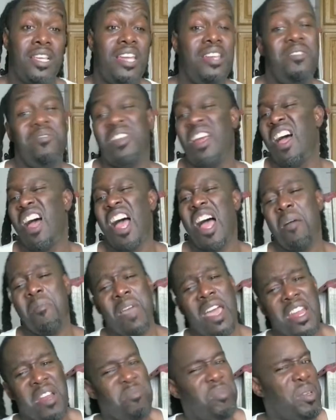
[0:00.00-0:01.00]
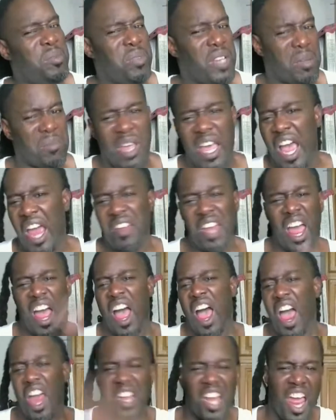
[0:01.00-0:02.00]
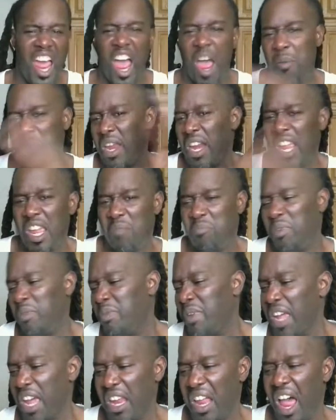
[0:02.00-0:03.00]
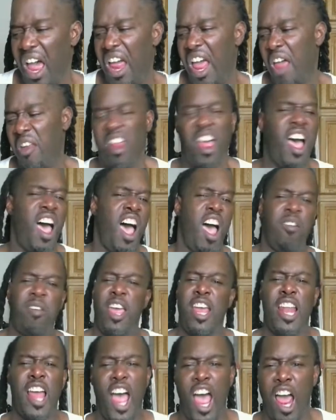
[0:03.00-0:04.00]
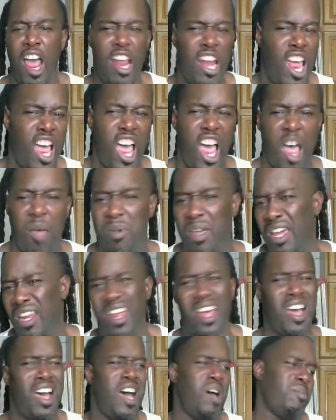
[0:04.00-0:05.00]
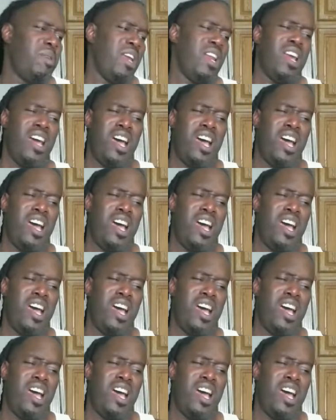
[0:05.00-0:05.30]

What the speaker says: they'll tell you, nah, man, them people like, man, nah, man, them people ain't like that. Nah, man,